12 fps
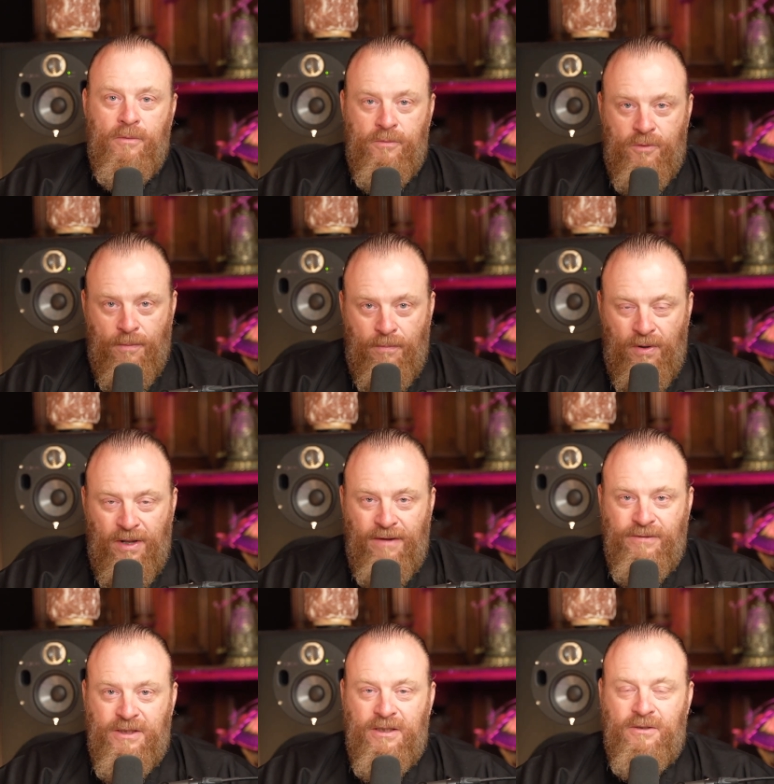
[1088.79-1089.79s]
to
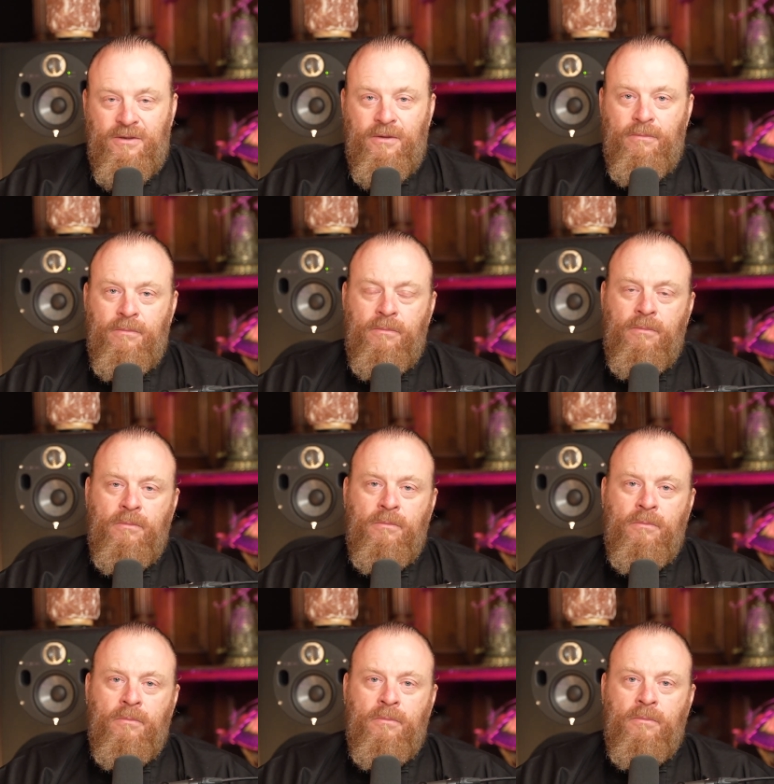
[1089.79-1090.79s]
belief system,
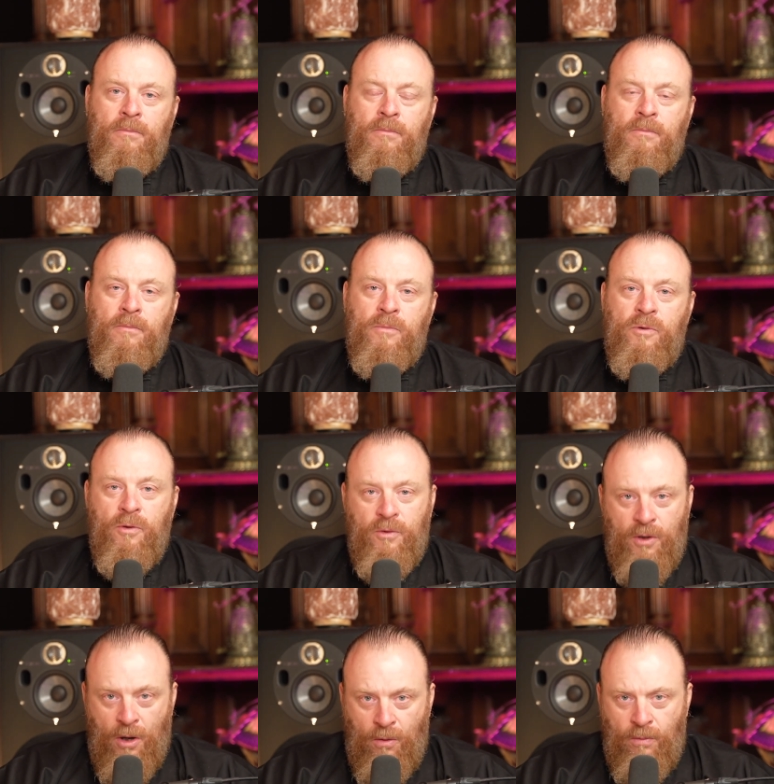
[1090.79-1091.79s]
to
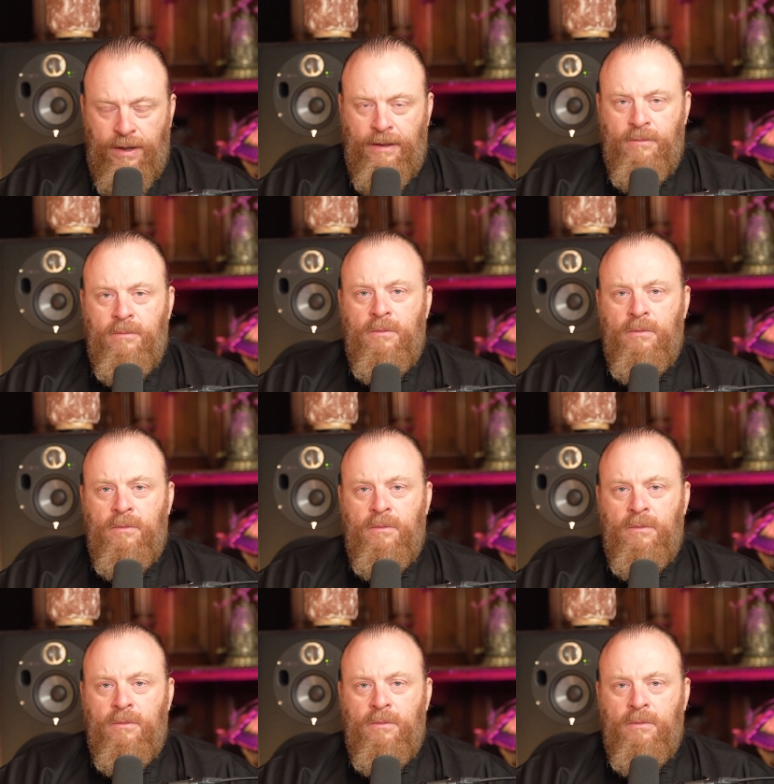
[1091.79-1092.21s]
knowing,